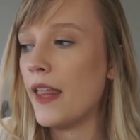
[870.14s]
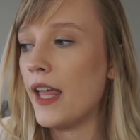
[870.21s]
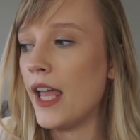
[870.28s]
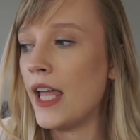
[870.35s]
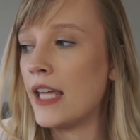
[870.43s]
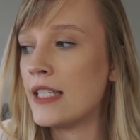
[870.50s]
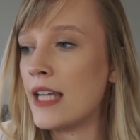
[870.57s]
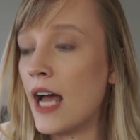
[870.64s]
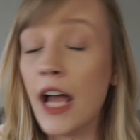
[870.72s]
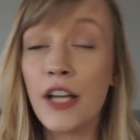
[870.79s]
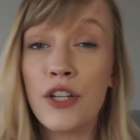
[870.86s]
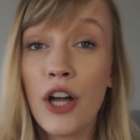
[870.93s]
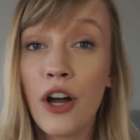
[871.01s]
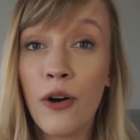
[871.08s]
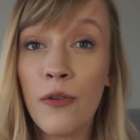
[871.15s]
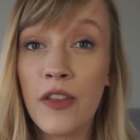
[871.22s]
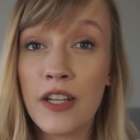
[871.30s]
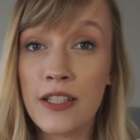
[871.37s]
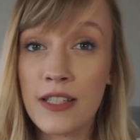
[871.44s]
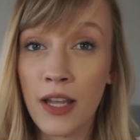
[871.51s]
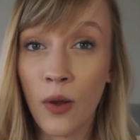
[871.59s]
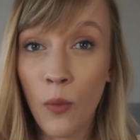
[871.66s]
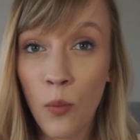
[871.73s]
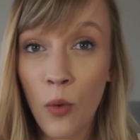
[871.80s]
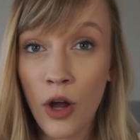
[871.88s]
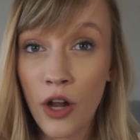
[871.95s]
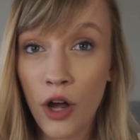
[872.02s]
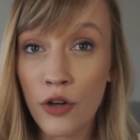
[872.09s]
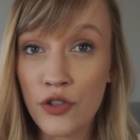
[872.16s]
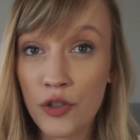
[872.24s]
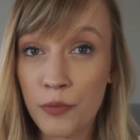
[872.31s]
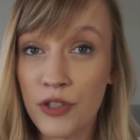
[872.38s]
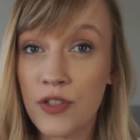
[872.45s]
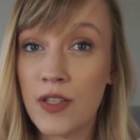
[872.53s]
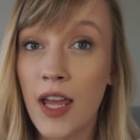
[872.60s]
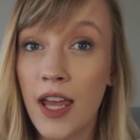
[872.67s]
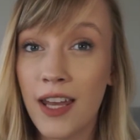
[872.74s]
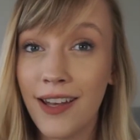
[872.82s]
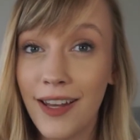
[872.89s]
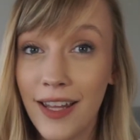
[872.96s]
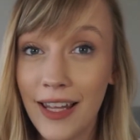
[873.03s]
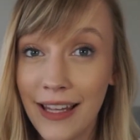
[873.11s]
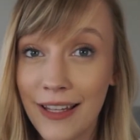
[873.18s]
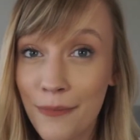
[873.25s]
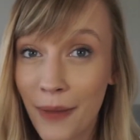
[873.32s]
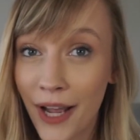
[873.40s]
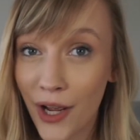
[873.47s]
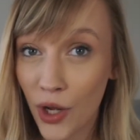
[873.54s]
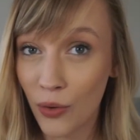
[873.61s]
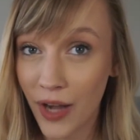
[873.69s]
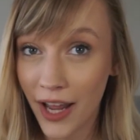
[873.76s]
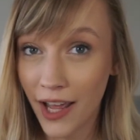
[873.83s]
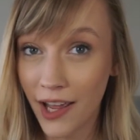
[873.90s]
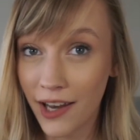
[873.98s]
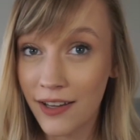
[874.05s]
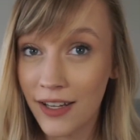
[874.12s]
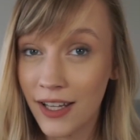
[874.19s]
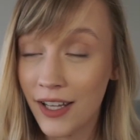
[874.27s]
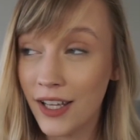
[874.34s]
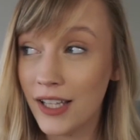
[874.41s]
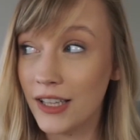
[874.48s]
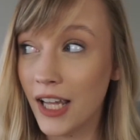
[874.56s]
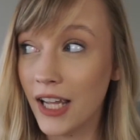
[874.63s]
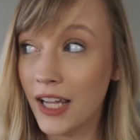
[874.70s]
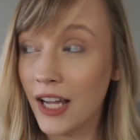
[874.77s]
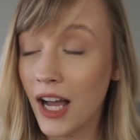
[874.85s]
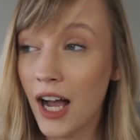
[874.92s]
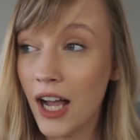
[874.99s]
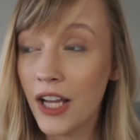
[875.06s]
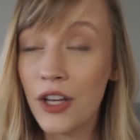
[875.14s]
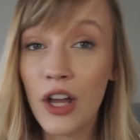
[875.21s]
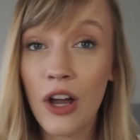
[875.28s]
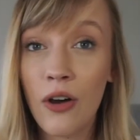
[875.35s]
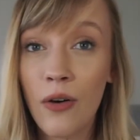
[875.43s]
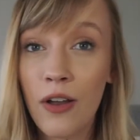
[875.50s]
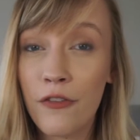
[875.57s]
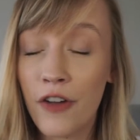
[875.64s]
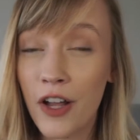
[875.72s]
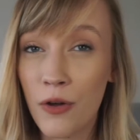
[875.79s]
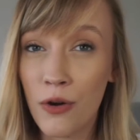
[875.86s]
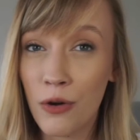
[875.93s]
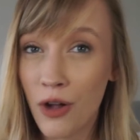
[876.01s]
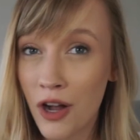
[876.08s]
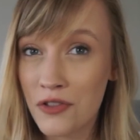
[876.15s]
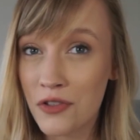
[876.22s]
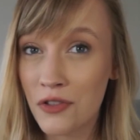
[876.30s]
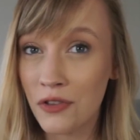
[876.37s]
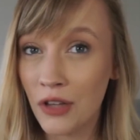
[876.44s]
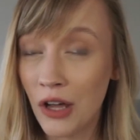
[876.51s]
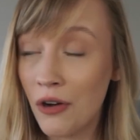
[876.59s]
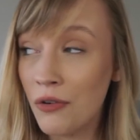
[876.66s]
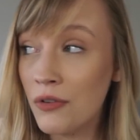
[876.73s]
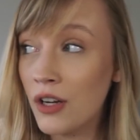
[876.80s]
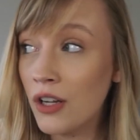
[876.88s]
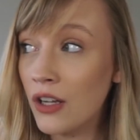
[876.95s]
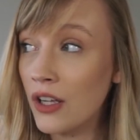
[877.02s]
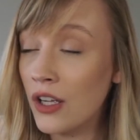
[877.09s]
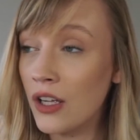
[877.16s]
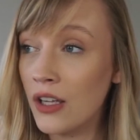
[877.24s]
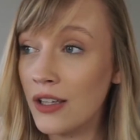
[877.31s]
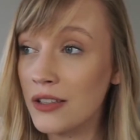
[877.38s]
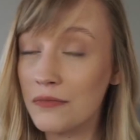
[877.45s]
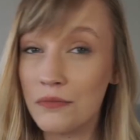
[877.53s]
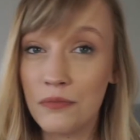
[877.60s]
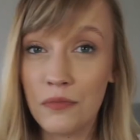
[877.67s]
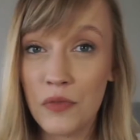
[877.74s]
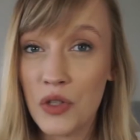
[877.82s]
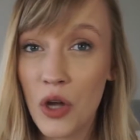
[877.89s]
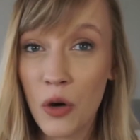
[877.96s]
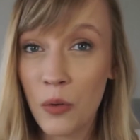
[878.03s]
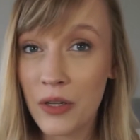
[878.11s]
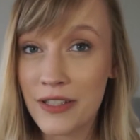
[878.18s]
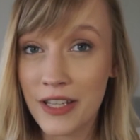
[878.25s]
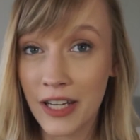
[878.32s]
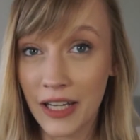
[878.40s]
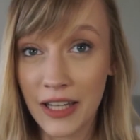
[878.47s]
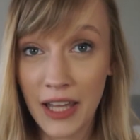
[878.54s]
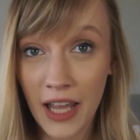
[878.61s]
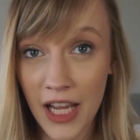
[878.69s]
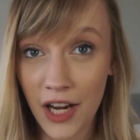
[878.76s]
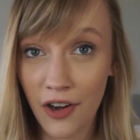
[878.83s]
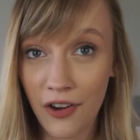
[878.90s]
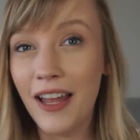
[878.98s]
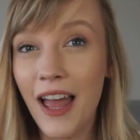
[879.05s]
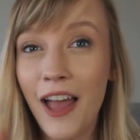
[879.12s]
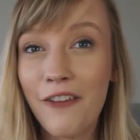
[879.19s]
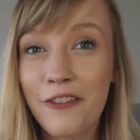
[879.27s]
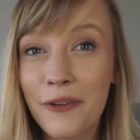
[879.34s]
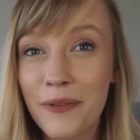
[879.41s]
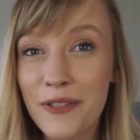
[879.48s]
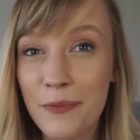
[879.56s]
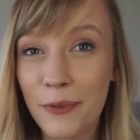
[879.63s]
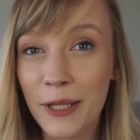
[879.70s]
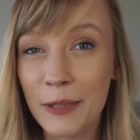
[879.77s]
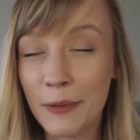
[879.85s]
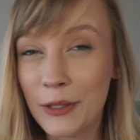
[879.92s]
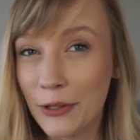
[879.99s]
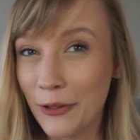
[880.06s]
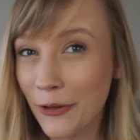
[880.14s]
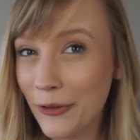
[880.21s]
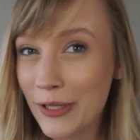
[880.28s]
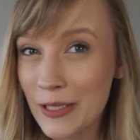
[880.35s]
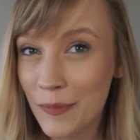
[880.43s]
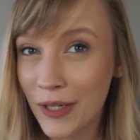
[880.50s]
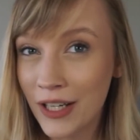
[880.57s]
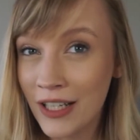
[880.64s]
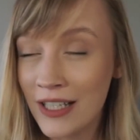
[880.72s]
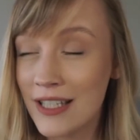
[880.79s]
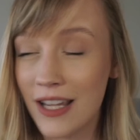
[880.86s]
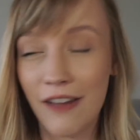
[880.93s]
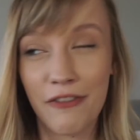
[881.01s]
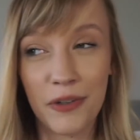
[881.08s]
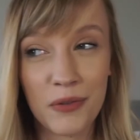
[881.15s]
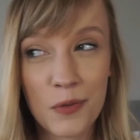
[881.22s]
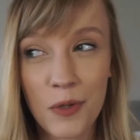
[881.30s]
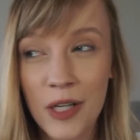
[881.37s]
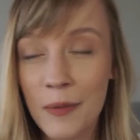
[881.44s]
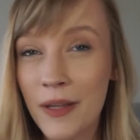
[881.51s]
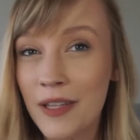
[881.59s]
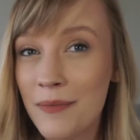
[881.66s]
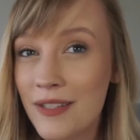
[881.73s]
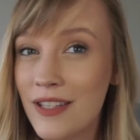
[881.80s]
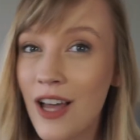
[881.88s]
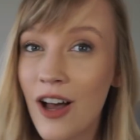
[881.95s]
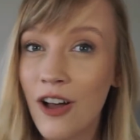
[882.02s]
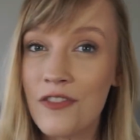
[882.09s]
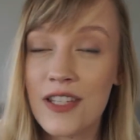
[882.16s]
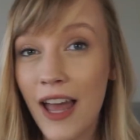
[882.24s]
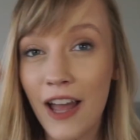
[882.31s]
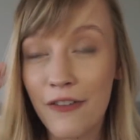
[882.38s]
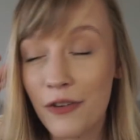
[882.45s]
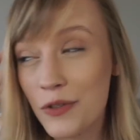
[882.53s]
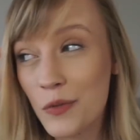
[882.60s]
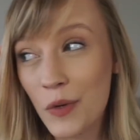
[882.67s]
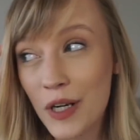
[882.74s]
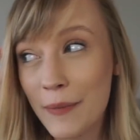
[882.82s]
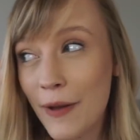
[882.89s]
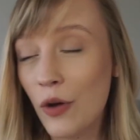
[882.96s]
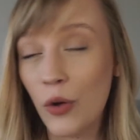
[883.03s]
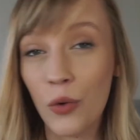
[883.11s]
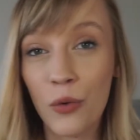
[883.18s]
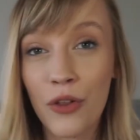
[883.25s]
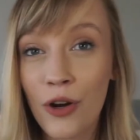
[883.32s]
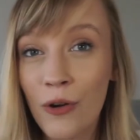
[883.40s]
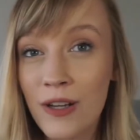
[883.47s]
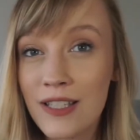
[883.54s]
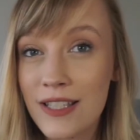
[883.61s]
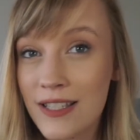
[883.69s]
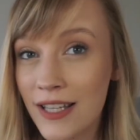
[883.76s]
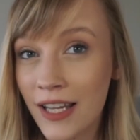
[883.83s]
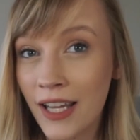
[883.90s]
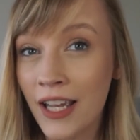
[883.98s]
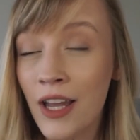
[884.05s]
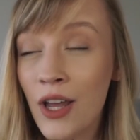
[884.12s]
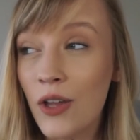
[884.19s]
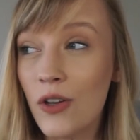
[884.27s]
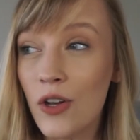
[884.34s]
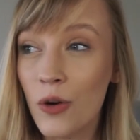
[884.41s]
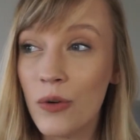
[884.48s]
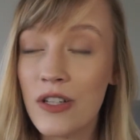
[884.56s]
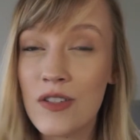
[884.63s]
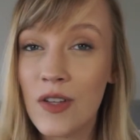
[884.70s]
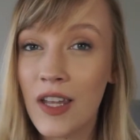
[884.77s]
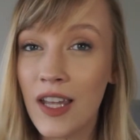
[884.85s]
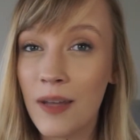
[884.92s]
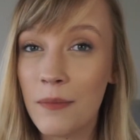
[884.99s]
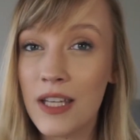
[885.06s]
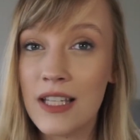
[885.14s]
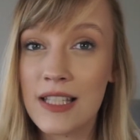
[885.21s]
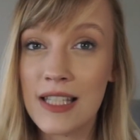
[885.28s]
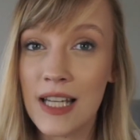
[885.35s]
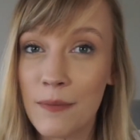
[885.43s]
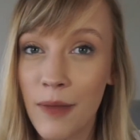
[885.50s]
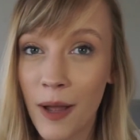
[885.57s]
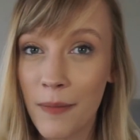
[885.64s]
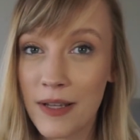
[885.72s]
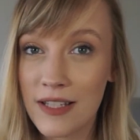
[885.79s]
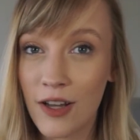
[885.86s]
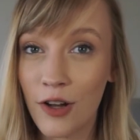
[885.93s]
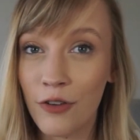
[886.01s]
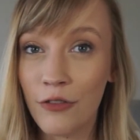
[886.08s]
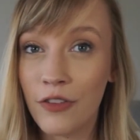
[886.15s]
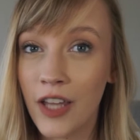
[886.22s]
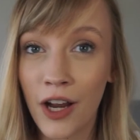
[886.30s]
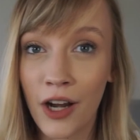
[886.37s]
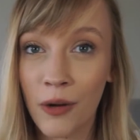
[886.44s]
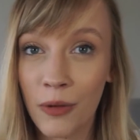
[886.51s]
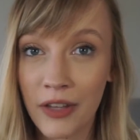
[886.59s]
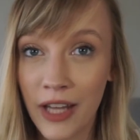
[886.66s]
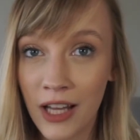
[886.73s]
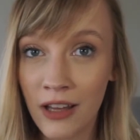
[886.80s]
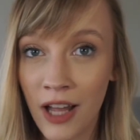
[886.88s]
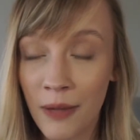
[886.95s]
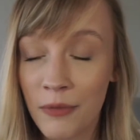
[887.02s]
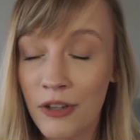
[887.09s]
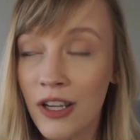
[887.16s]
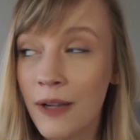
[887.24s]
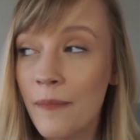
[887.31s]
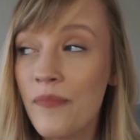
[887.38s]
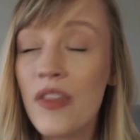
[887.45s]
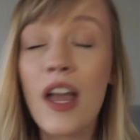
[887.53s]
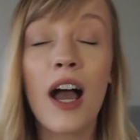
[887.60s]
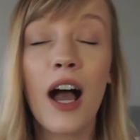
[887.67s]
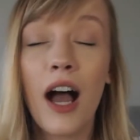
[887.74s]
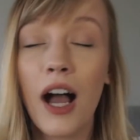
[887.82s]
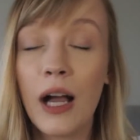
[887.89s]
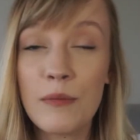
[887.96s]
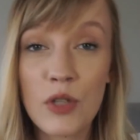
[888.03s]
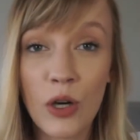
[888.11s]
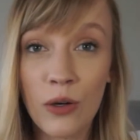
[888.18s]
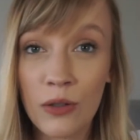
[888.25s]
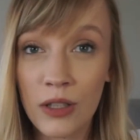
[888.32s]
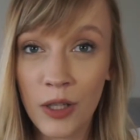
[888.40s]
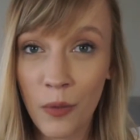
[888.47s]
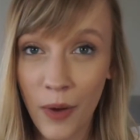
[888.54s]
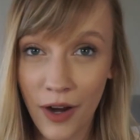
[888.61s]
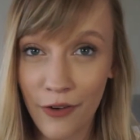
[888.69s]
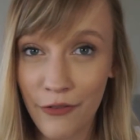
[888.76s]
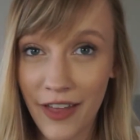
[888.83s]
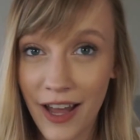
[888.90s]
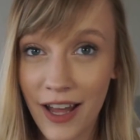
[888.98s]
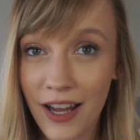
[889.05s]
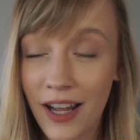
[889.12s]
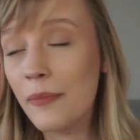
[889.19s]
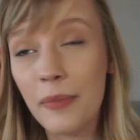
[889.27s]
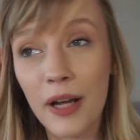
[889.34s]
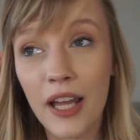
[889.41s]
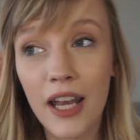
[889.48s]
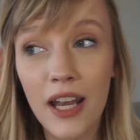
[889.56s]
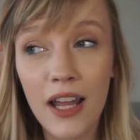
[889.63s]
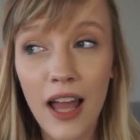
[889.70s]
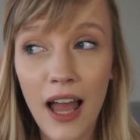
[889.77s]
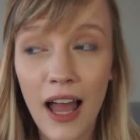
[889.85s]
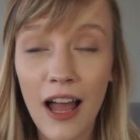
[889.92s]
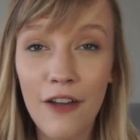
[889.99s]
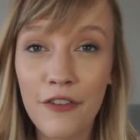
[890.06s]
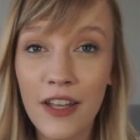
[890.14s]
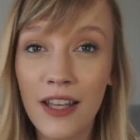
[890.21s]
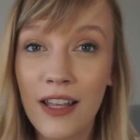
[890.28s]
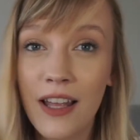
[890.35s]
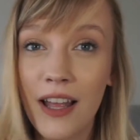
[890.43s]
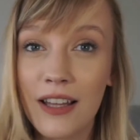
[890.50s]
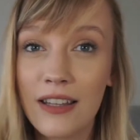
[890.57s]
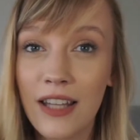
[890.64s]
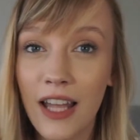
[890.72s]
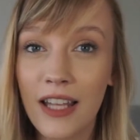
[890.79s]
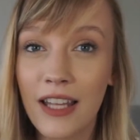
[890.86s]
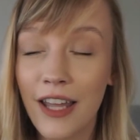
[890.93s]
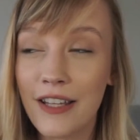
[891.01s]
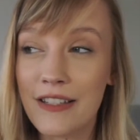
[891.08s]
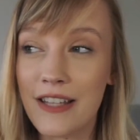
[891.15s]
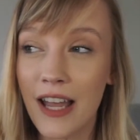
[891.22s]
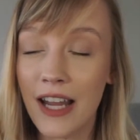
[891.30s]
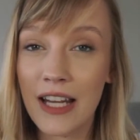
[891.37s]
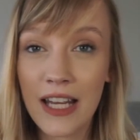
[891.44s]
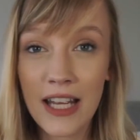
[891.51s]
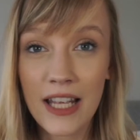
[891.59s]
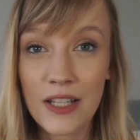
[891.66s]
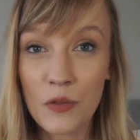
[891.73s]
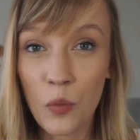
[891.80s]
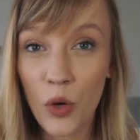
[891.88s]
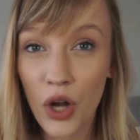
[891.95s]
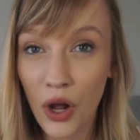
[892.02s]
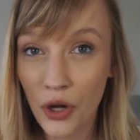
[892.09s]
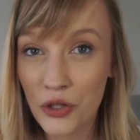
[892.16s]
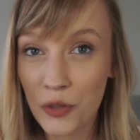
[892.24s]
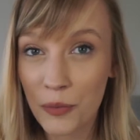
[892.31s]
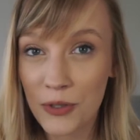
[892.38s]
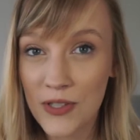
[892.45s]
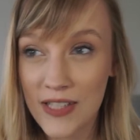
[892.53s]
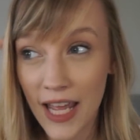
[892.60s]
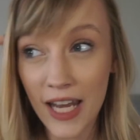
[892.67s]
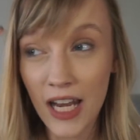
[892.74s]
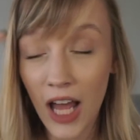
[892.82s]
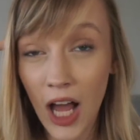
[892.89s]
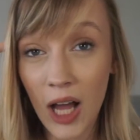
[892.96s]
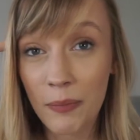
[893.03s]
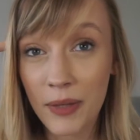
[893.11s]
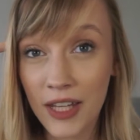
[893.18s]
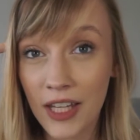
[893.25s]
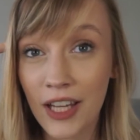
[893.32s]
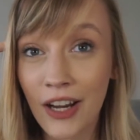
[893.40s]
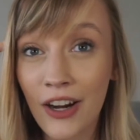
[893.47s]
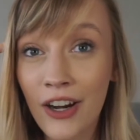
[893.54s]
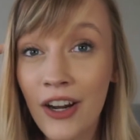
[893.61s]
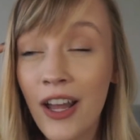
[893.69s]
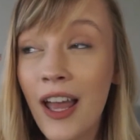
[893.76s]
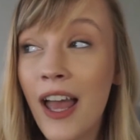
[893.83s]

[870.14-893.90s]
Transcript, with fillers: and I know that it's like 100% in my own head. Like, I know if I go to a concert alone, no one's gonna care. Everyone's worried about their own experience, everyone's worried about themselves, everyone's worried about who they're going to see. No one is looking at me sitting by myself caring what the hell I'm doing. I'm totally aware of that. But having like anxiety is 100% up here